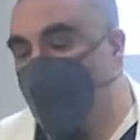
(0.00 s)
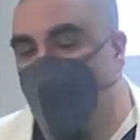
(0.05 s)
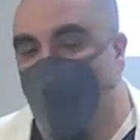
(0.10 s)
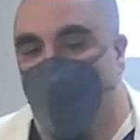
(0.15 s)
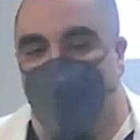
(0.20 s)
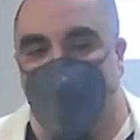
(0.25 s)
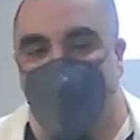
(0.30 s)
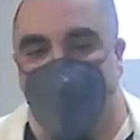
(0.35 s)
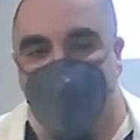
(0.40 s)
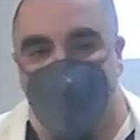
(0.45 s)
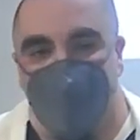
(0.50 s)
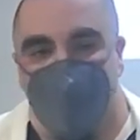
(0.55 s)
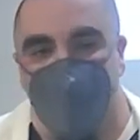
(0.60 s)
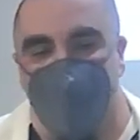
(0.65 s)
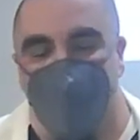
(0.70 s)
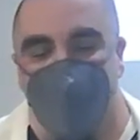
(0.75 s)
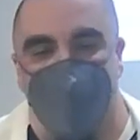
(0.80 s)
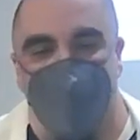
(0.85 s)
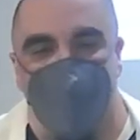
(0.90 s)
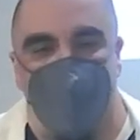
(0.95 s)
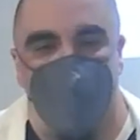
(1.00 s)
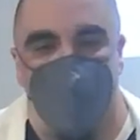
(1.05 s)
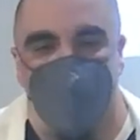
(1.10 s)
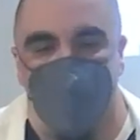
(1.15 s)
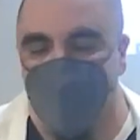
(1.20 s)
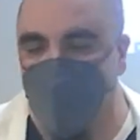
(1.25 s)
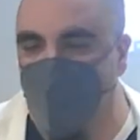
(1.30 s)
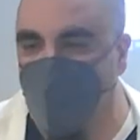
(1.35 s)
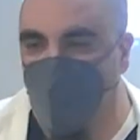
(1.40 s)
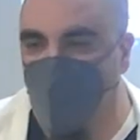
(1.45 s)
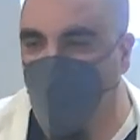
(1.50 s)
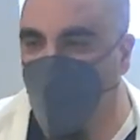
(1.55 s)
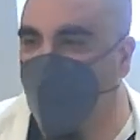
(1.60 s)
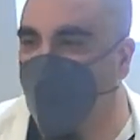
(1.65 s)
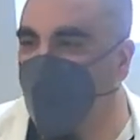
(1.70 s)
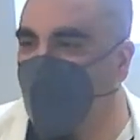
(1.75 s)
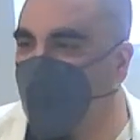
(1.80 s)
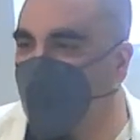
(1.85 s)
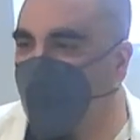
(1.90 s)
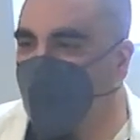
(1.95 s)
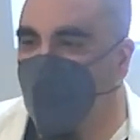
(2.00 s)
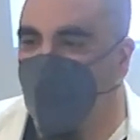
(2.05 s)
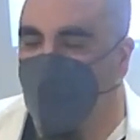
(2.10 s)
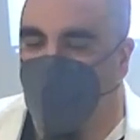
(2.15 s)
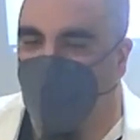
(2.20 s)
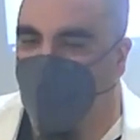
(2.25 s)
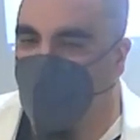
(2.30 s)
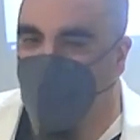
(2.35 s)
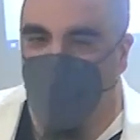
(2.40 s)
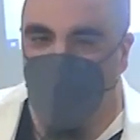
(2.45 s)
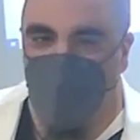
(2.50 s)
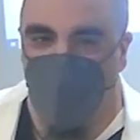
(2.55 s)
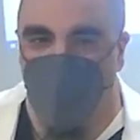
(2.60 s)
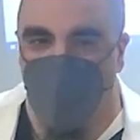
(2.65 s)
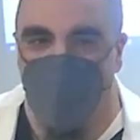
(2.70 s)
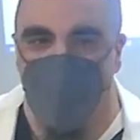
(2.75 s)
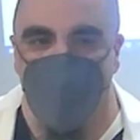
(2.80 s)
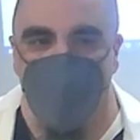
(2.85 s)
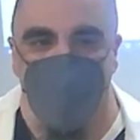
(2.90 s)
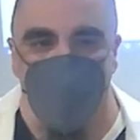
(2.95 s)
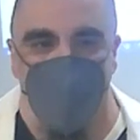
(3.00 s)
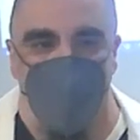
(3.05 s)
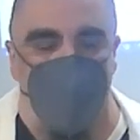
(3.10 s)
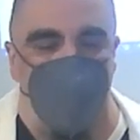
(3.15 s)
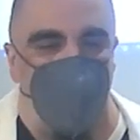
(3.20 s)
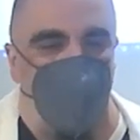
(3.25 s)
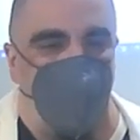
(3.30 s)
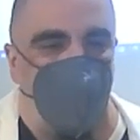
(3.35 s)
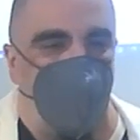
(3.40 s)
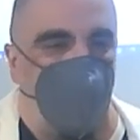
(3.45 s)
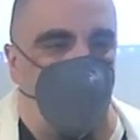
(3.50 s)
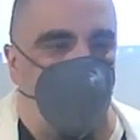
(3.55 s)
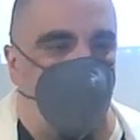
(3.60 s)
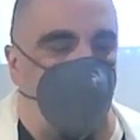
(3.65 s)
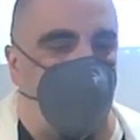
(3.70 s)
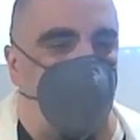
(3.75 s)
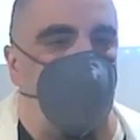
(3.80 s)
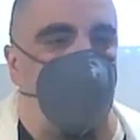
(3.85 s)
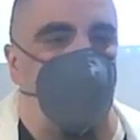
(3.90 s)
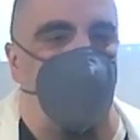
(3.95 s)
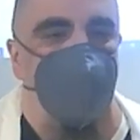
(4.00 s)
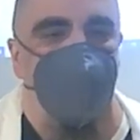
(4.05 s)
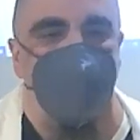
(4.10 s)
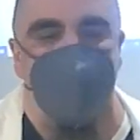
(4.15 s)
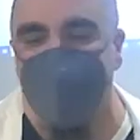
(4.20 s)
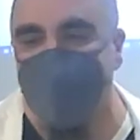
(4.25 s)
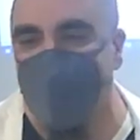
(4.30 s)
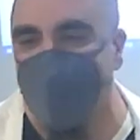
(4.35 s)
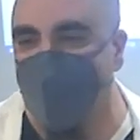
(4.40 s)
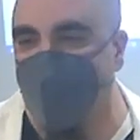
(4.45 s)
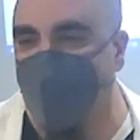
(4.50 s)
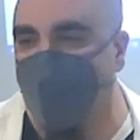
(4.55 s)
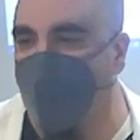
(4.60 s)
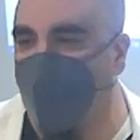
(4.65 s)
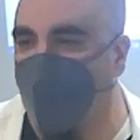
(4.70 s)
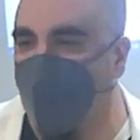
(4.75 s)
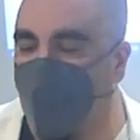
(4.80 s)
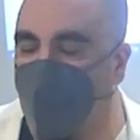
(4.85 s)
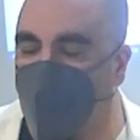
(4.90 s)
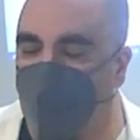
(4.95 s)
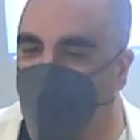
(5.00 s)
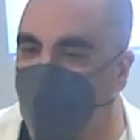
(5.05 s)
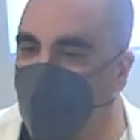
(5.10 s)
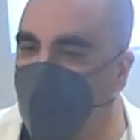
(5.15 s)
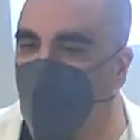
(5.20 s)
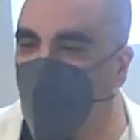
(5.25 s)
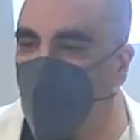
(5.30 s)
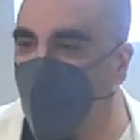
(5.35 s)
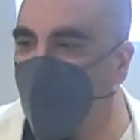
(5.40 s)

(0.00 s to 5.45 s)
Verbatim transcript: you know, you have your patient is a 63 year old patient that had a